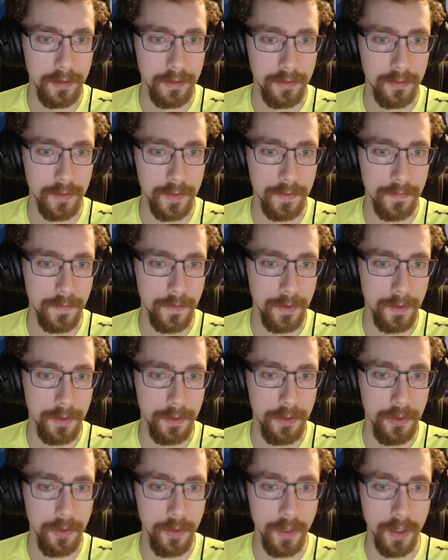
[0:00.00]
referred
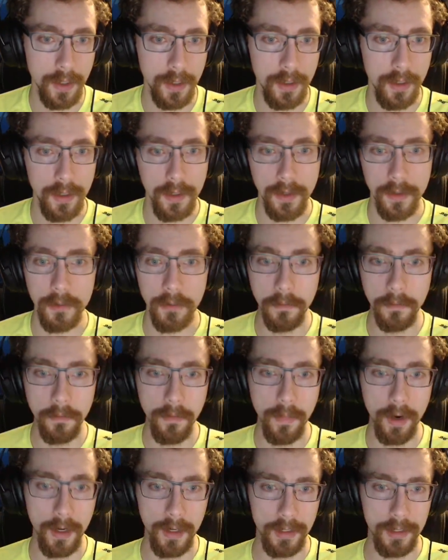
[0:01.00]
to a
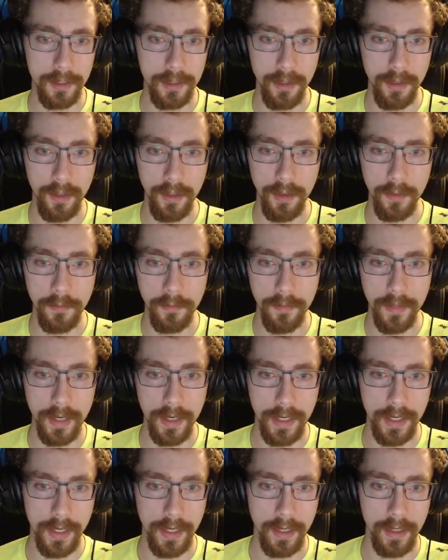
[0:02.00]
Muslim
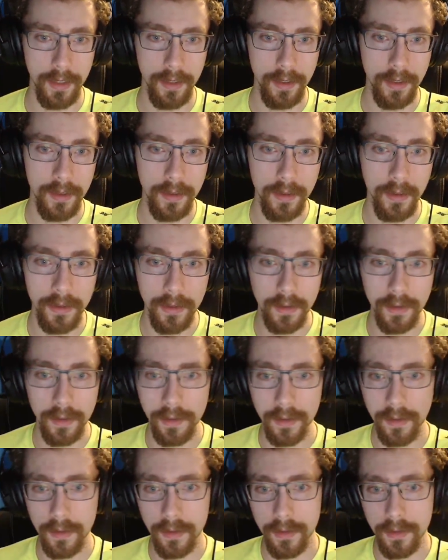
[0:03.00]
ban
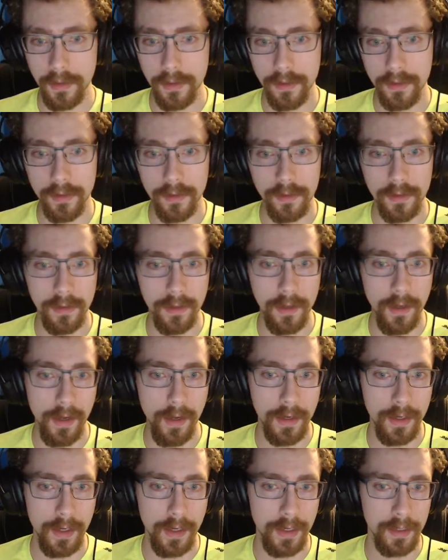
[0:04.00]

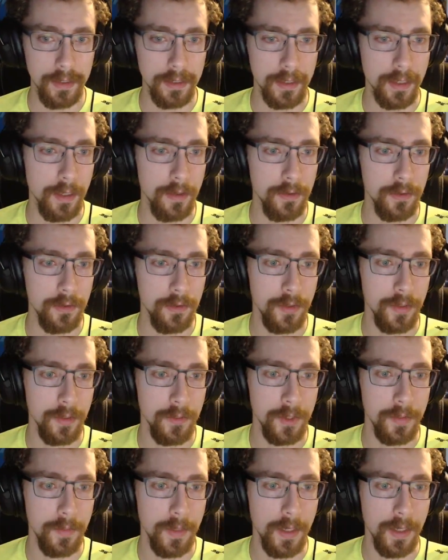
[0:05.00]
and asked how
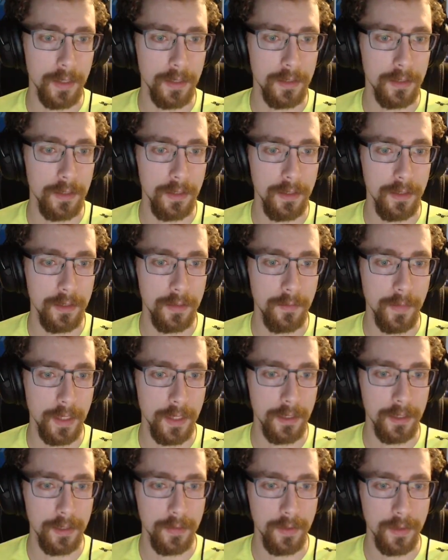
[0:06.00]
Trump's policies
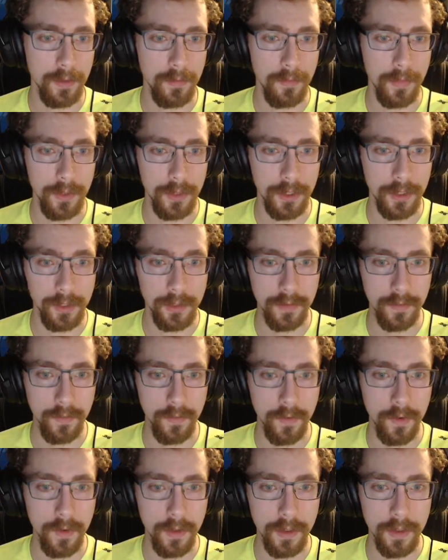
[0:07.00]
meshed with Bush's
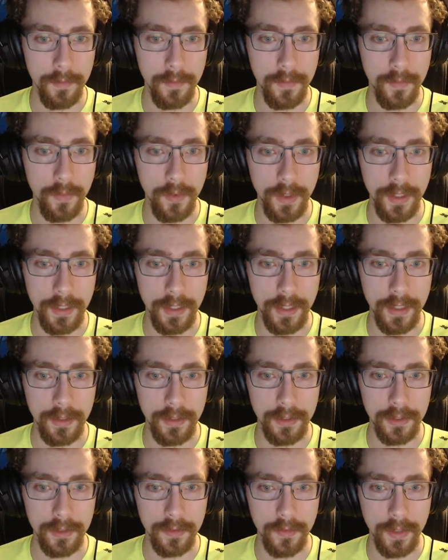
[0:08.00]
warm White
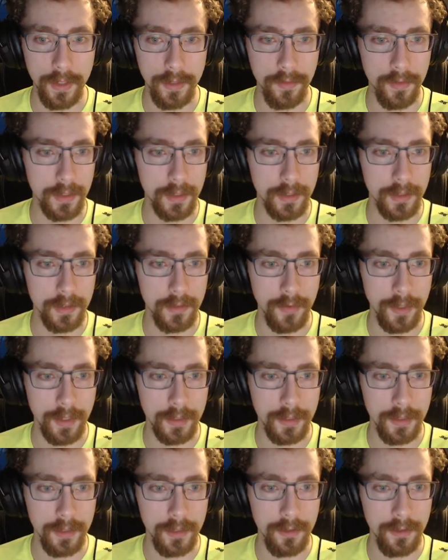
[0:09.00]
House rhetoric
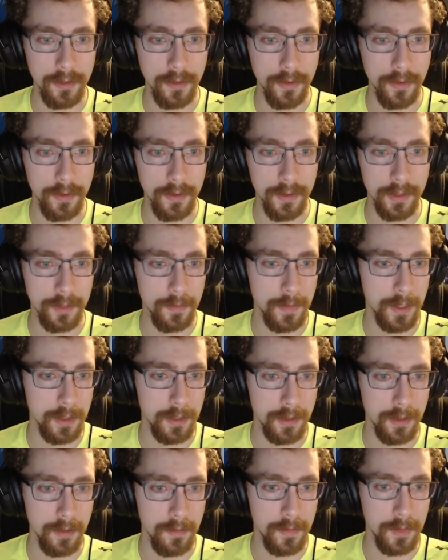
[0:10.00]
directed towards
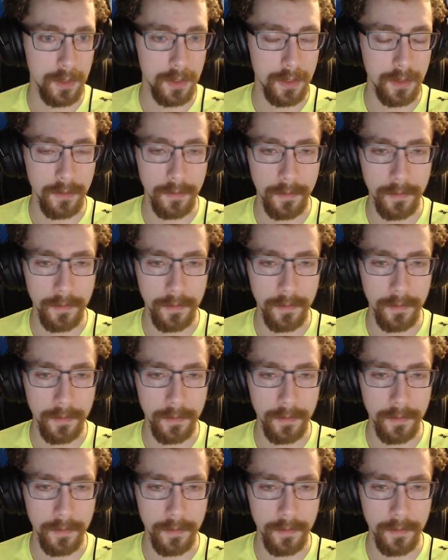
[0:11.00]
Muslims.